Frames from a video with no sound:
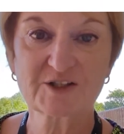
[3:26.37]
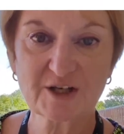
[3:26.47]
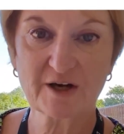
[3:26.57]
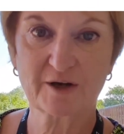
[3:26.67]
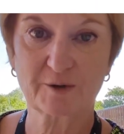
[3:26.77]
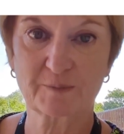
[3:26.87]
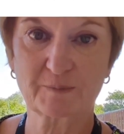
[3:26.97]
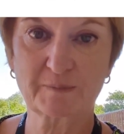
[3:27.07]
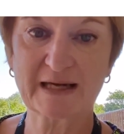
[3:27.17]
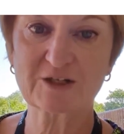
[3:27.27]
So,
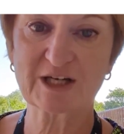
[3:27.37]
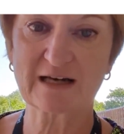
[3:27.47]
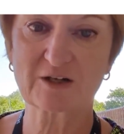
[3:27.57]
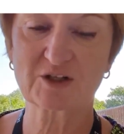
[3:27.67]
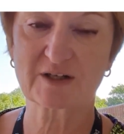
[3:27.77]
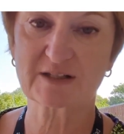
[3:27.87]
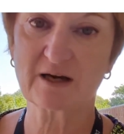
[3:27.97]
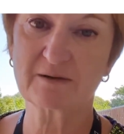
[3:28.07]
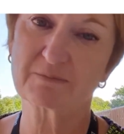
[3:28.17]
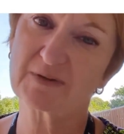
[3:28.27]
main challenges.
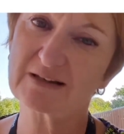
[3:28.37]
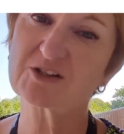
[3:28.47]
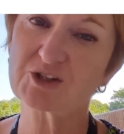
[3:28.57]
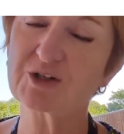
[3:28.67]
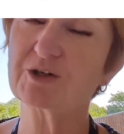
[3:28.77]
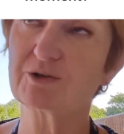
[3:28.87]
There's